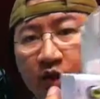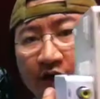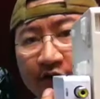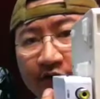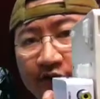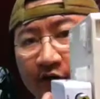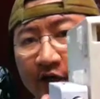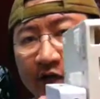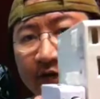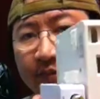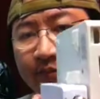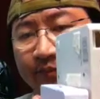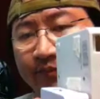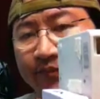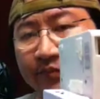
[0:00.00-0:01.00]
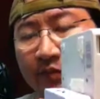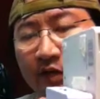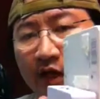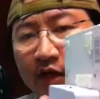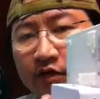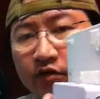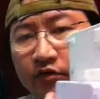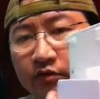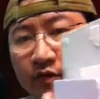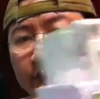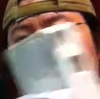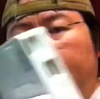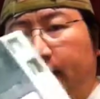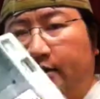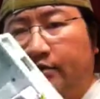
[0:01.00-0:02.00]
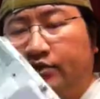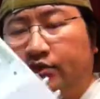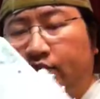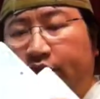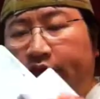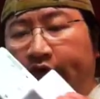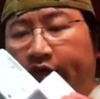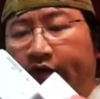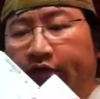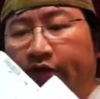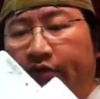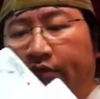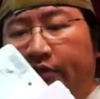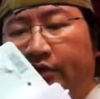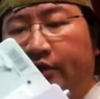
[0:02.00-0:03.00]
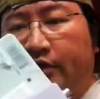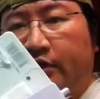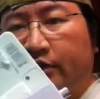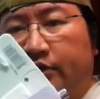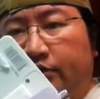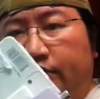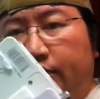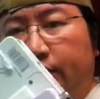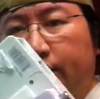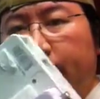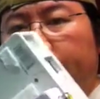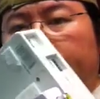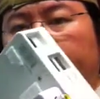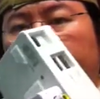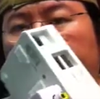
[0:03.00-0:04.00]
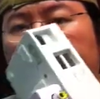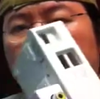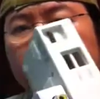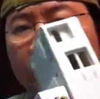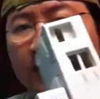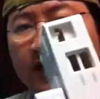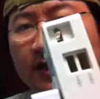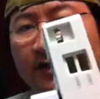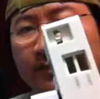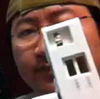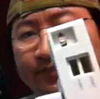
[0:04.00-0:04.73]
Wi-Fi I couldn't get to work so instead